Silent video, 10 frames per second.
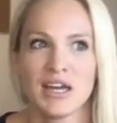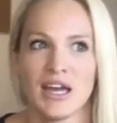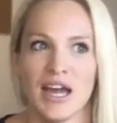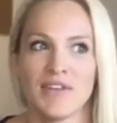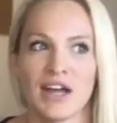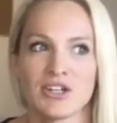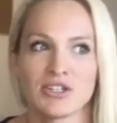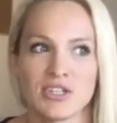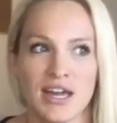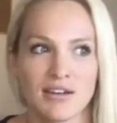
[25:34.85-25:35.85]
And that just
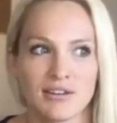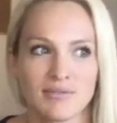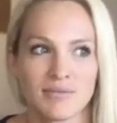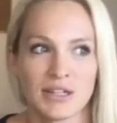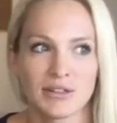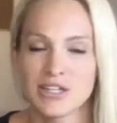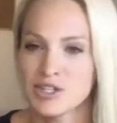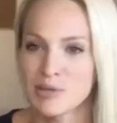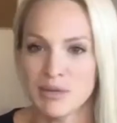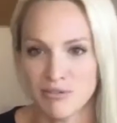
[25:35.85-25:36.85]
like leads to
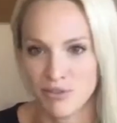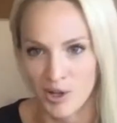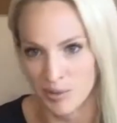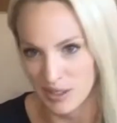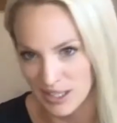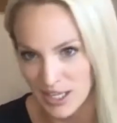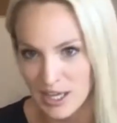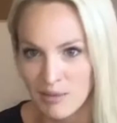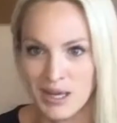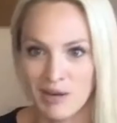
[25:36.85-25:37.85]
me following
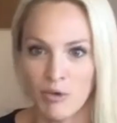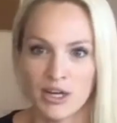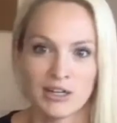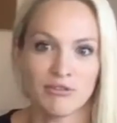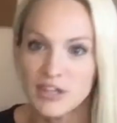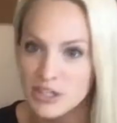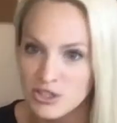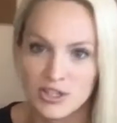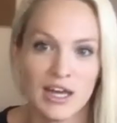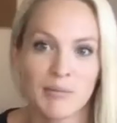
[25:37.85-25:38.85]
them and wanting to feature right.
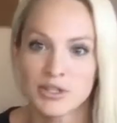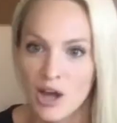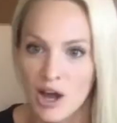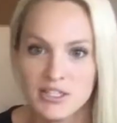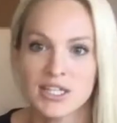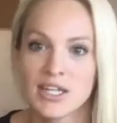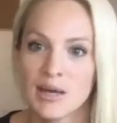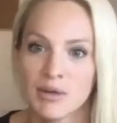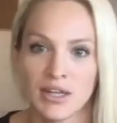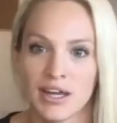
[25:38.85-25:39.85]
them and talk to them
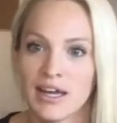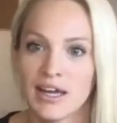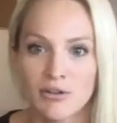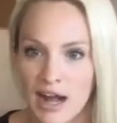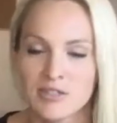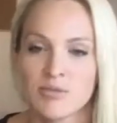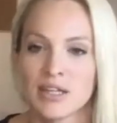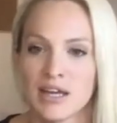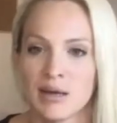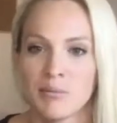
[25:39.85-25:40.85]
and like interact with
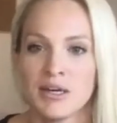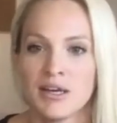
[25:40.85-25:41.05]
them.